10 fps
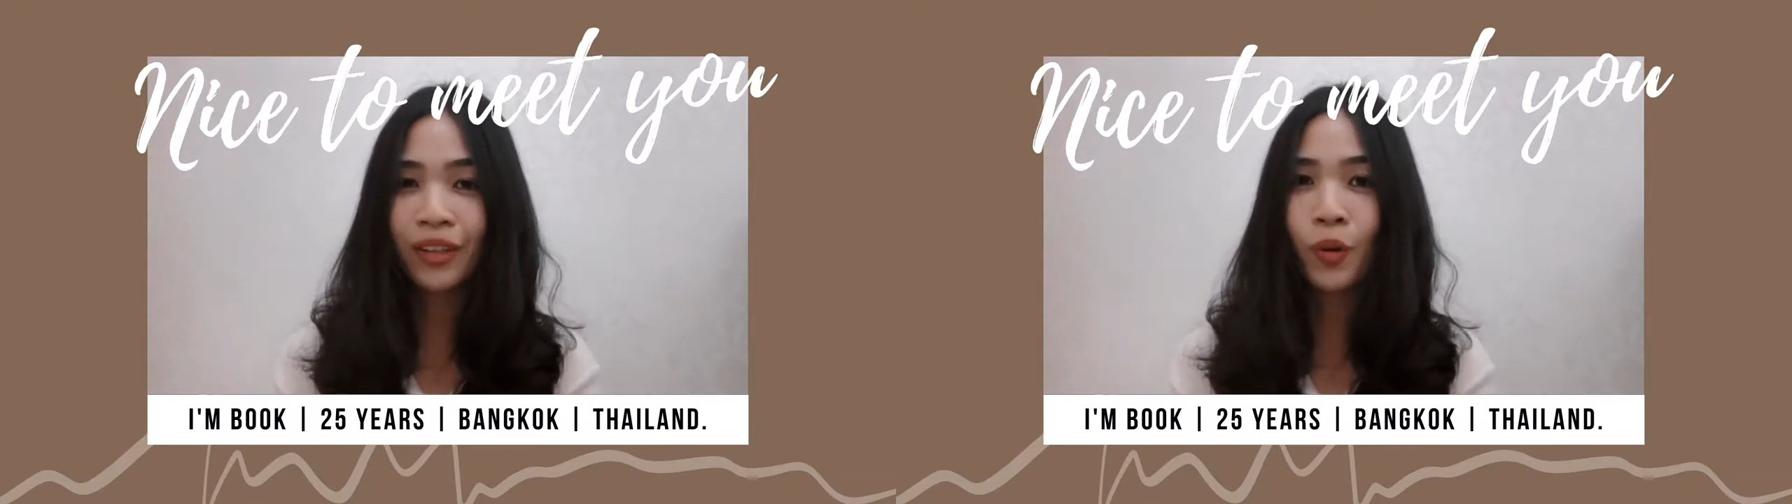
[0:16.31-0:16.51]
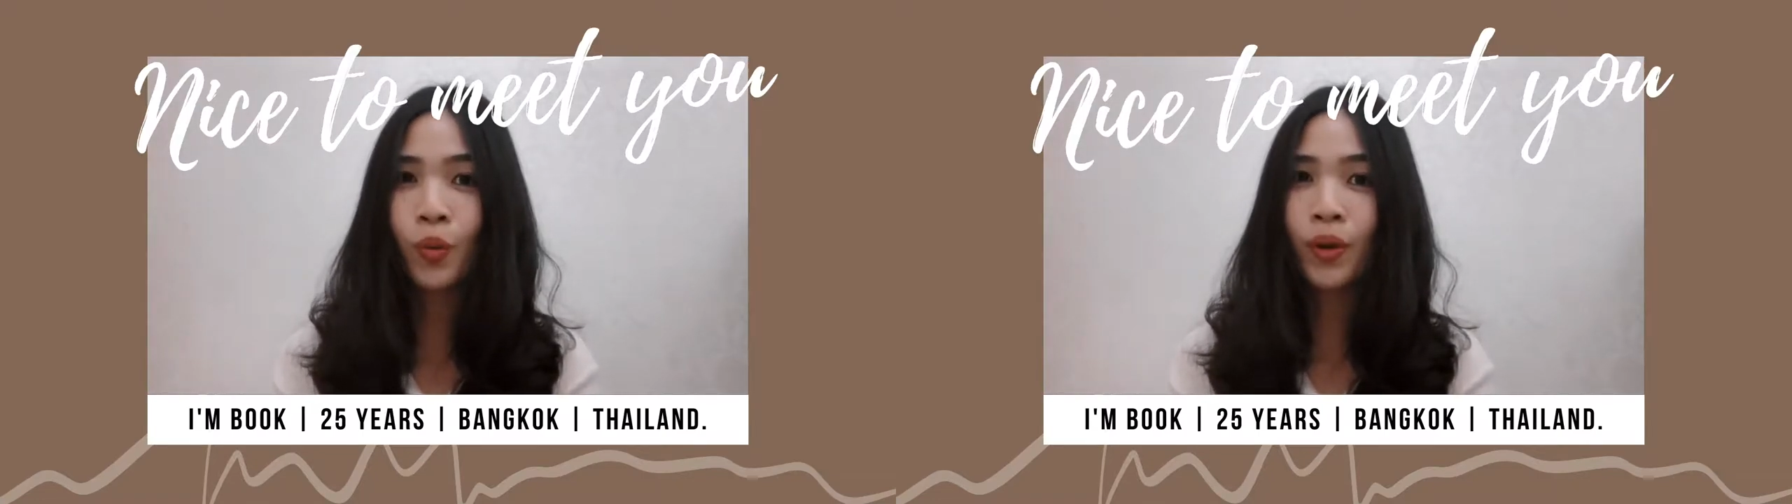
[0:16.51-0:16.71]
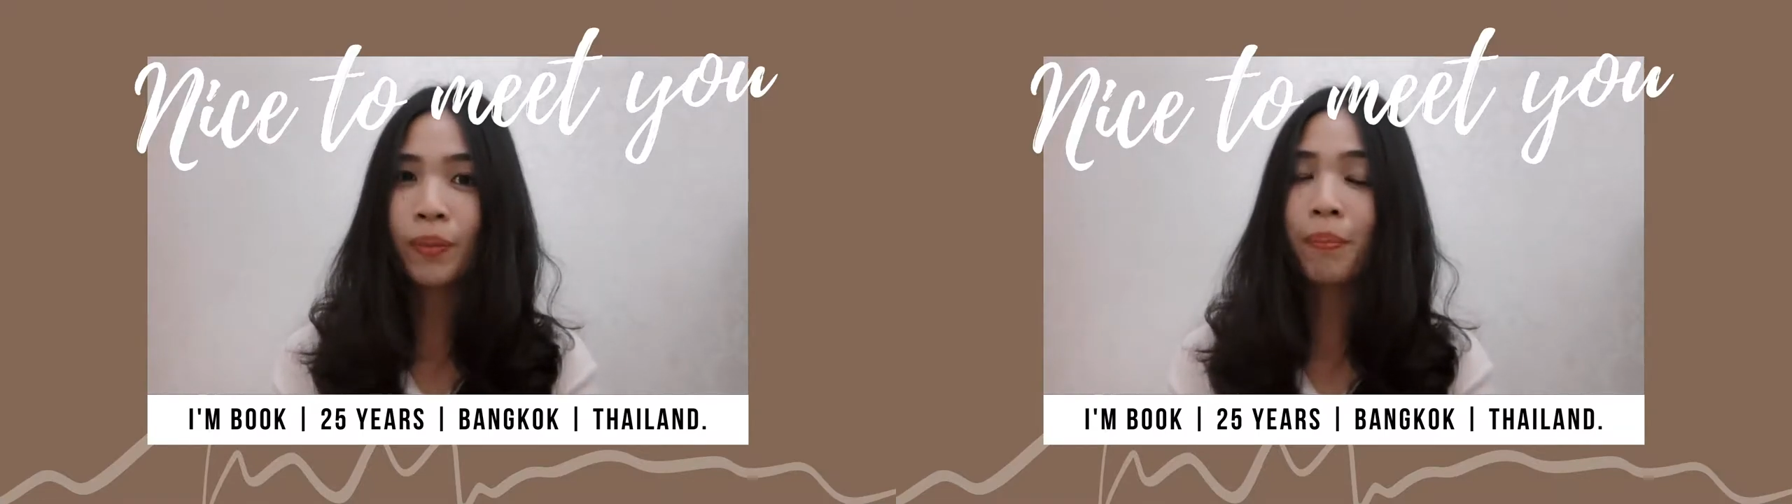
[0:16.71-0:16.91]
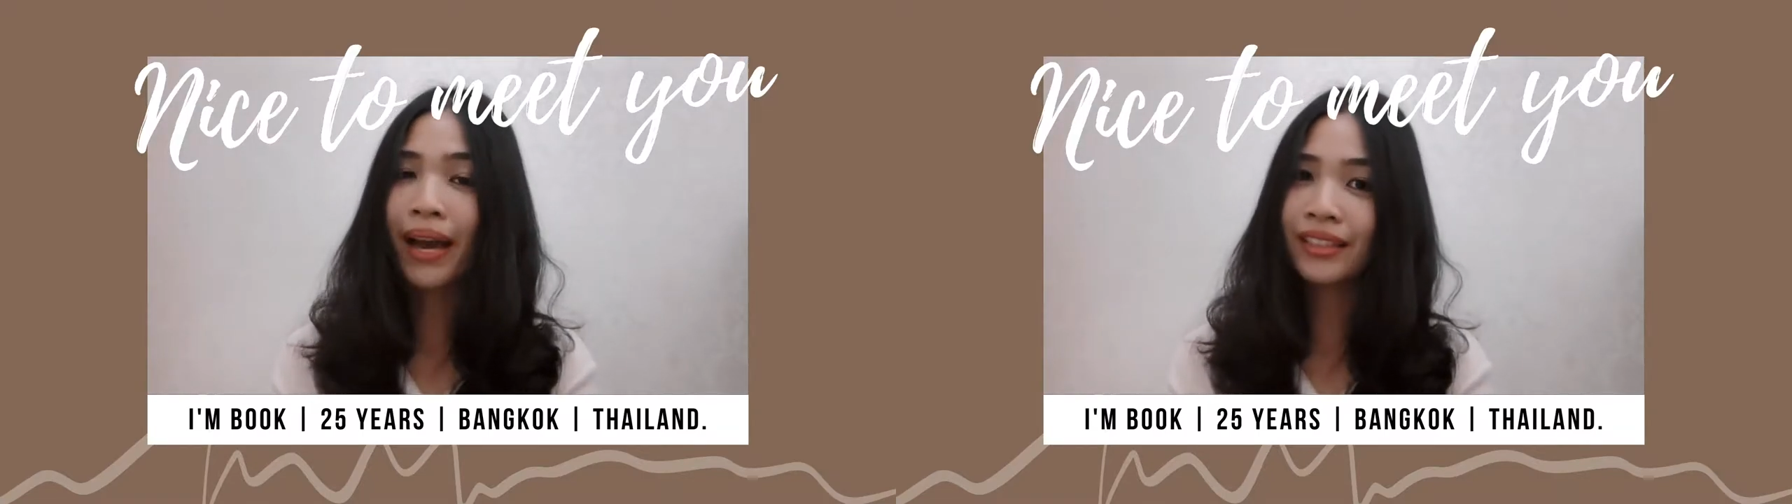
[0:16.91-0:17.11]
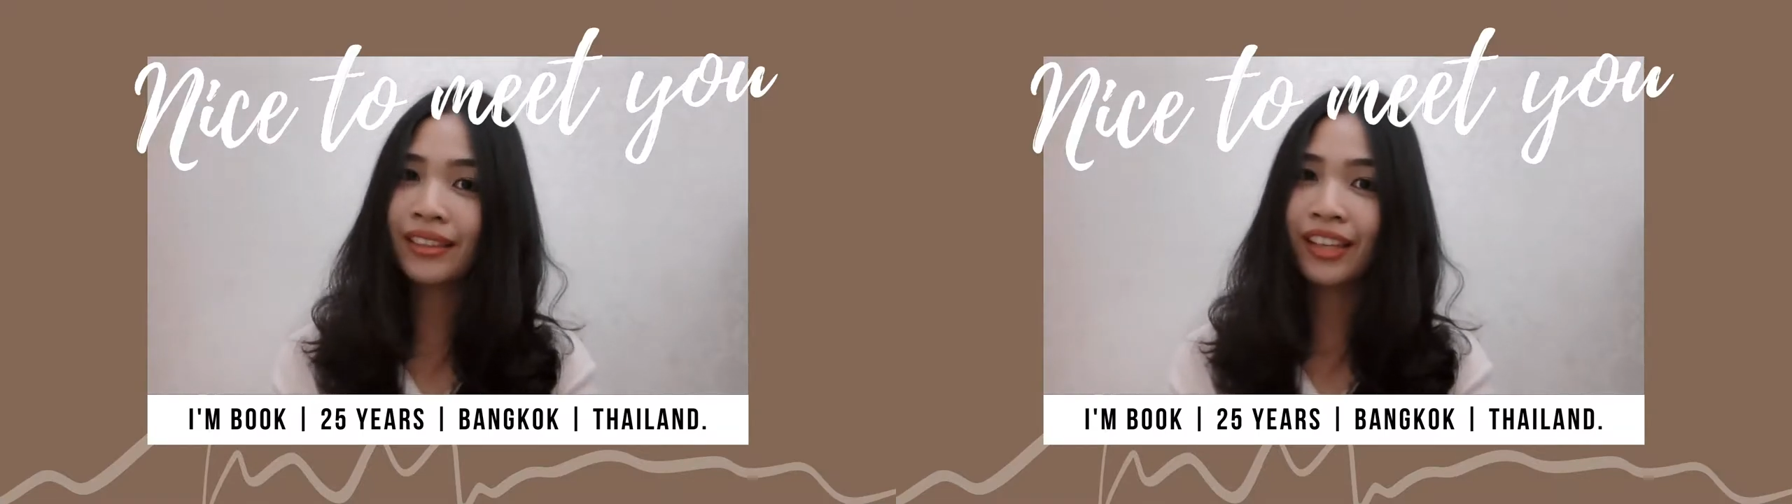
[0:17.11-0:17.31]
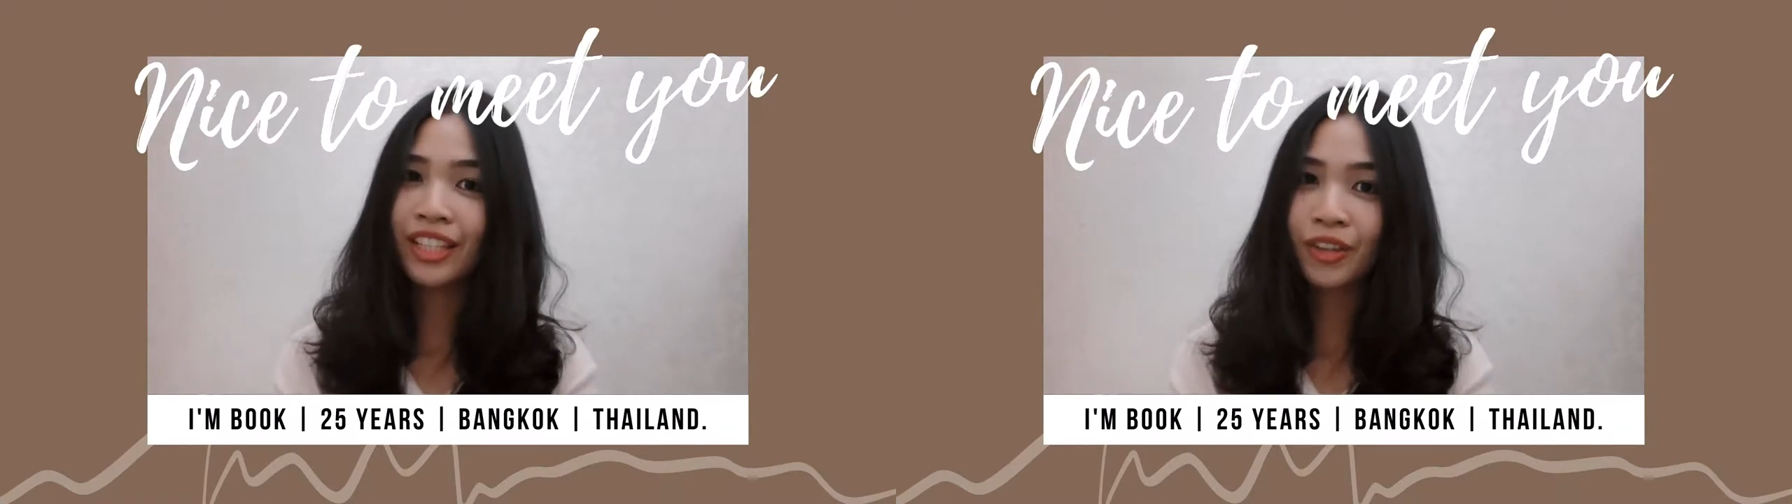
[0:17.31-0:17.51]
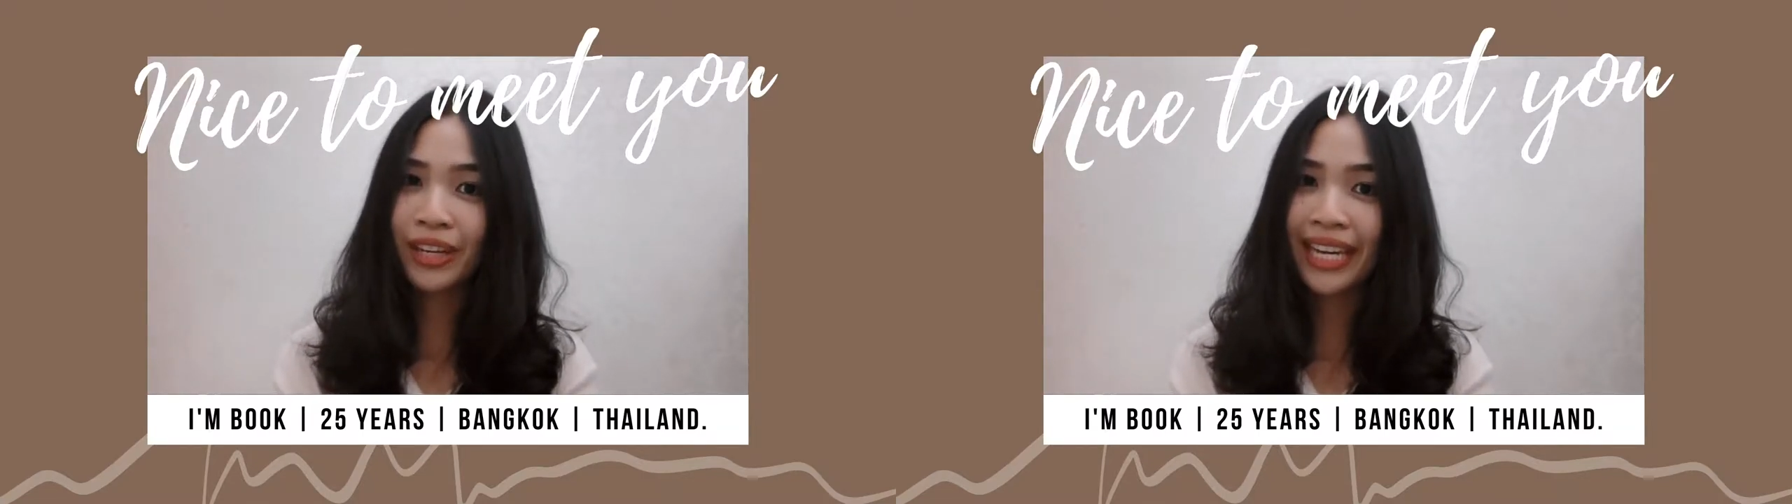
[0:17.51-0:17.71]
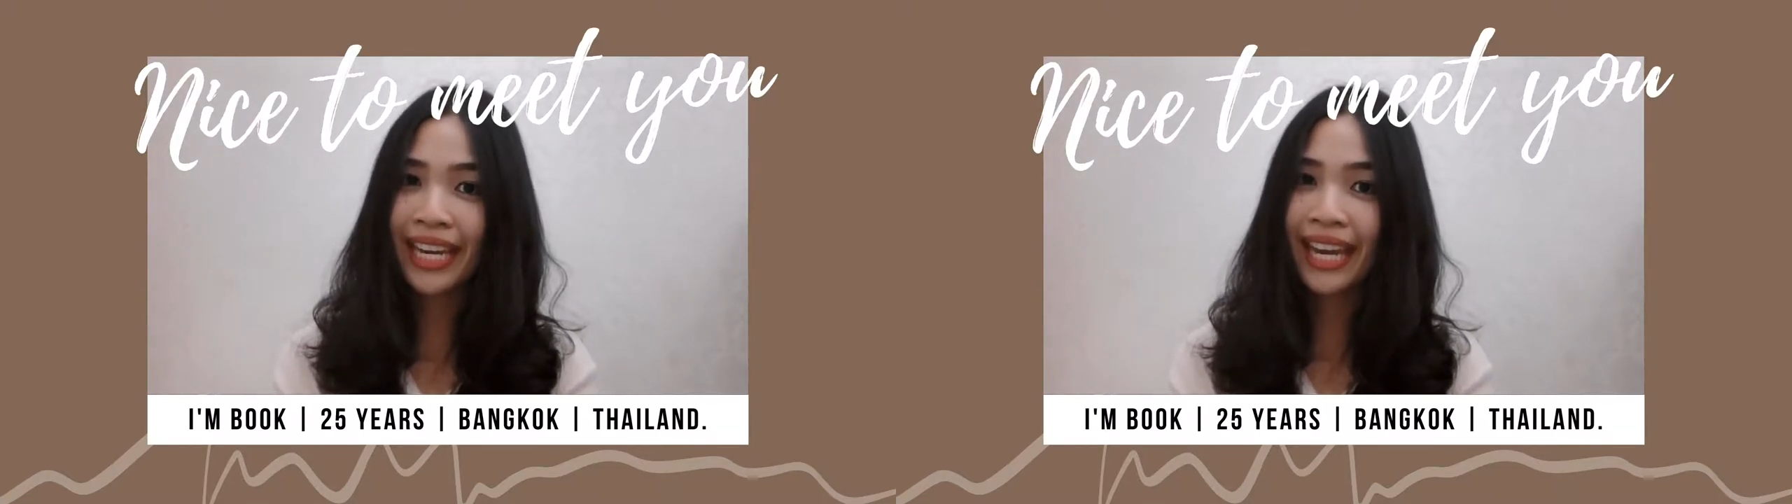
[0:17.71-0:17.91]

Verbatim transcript: with bachelor degree